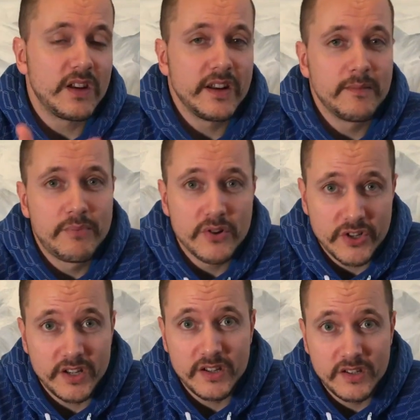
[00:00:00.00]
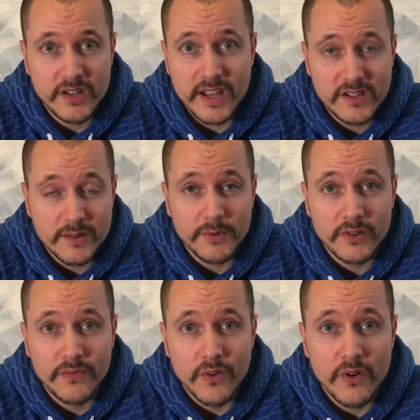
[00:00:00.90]
a little push and it ends up on
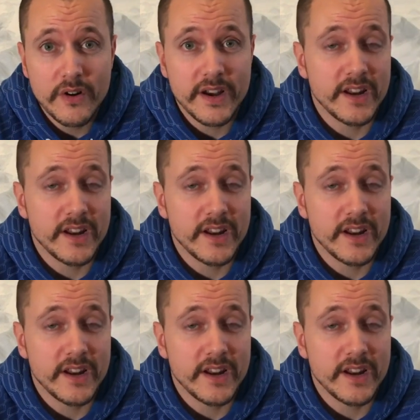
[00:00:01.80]
the floor,